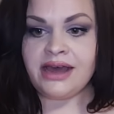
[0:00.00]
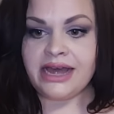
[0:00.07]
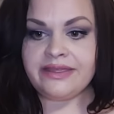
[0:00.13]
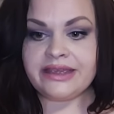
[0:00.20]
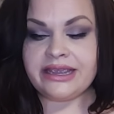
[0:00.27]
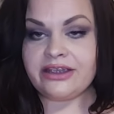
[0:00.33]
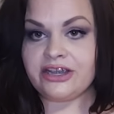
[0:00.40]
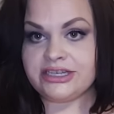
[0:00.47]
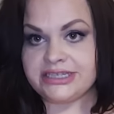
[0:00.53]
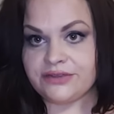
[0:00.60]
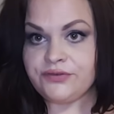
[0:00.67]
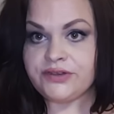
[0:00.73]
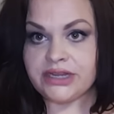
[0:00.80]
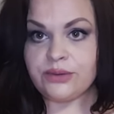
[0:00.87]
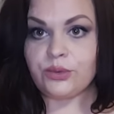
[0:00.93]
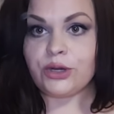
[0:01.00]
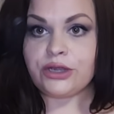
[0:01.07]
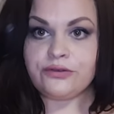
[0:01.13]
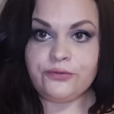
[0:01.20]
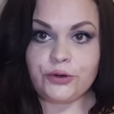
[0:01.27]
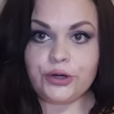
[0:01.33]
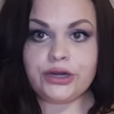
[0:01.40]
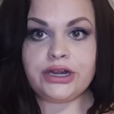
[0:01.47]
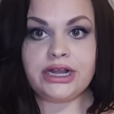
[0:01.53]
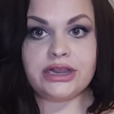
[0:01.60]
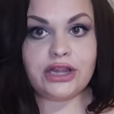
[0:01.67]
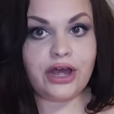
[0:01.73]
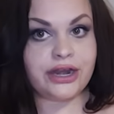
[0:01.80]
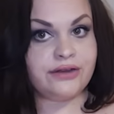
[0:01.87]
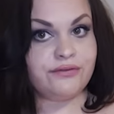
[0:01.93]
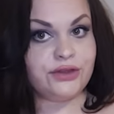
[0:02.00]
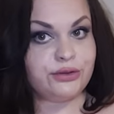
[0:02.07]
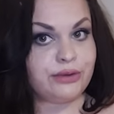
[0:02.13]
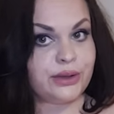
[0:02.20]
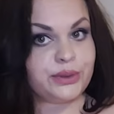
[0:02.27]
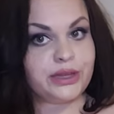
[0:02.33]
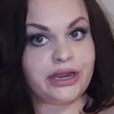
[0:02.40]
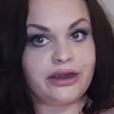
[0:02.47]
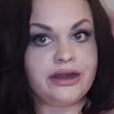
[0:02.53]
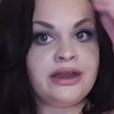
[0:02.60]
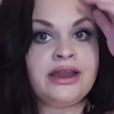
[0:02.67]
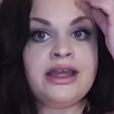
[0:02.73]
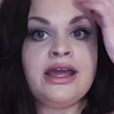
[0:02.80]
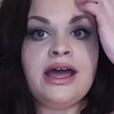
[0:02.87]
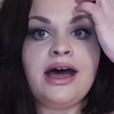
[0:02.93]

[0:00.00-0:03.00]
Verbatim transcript: I think it could definitely work for a lot of you out there.